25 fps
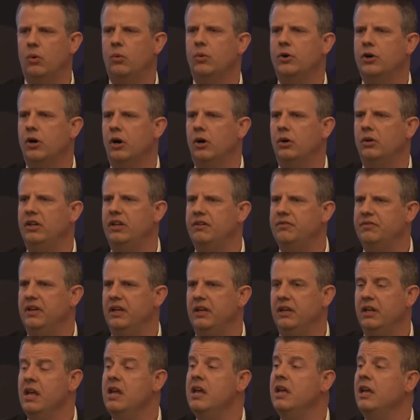we're all
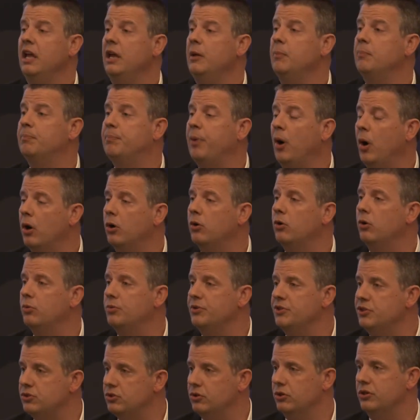living in borrowed
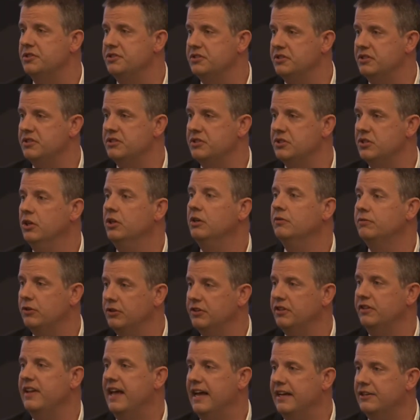resources for
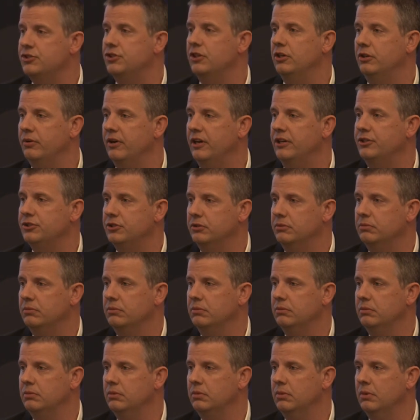the next generation,
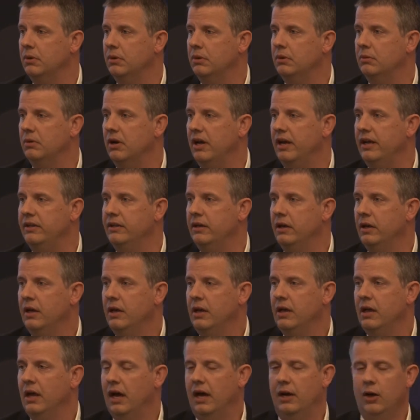right?
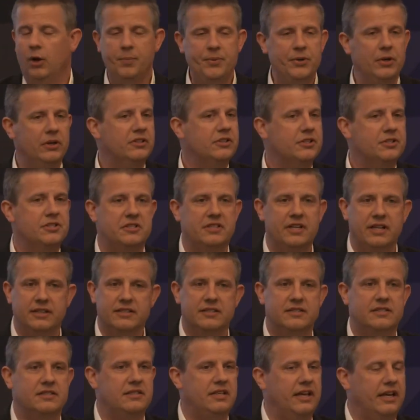I hope you understand the
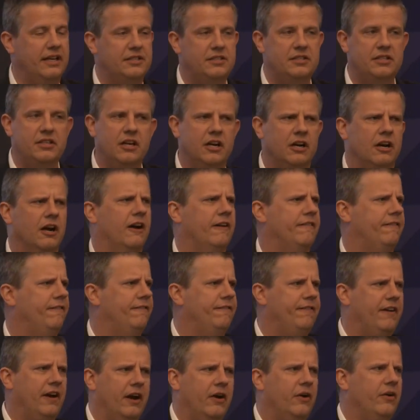stakes here are
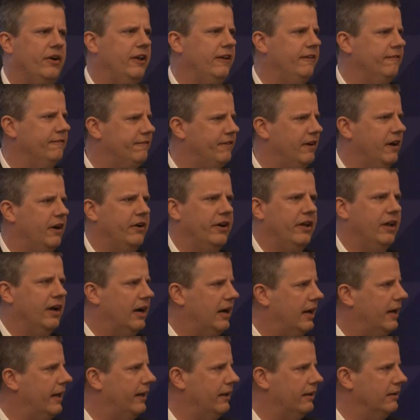very, very
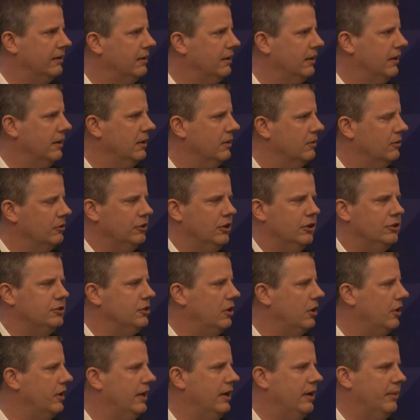high. We're not
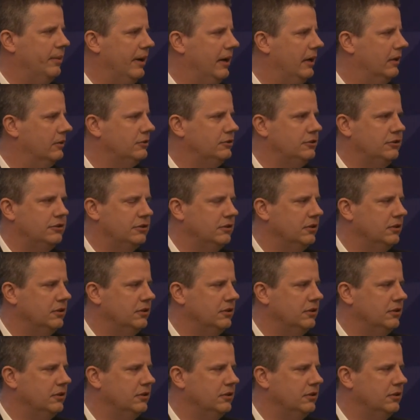talking about